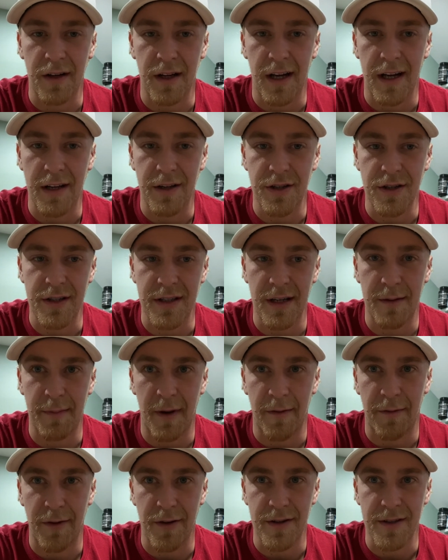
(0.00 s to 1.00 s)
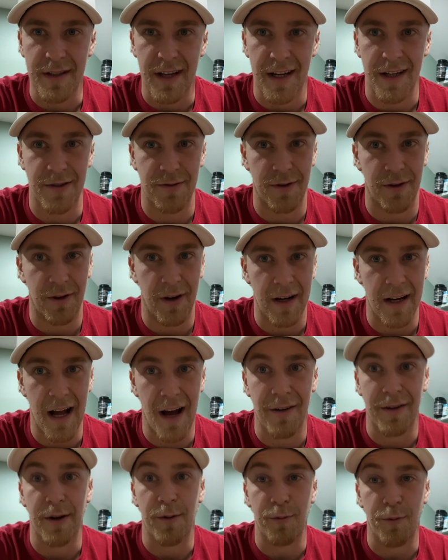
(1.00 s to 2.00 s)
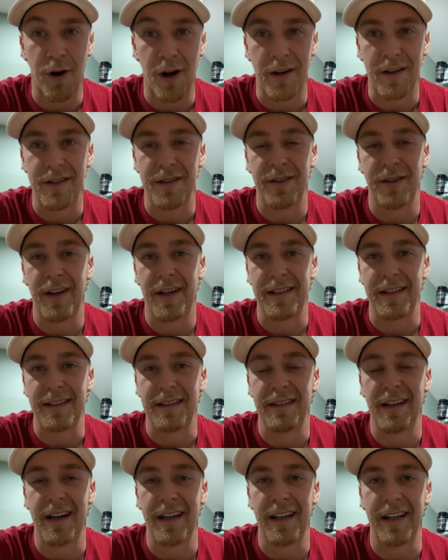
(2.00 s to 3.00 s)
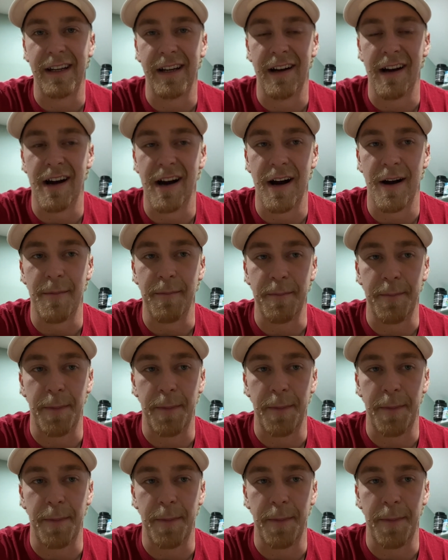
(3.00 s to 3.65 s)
I just did my first test run right now and it worked, so that's exciting. I'll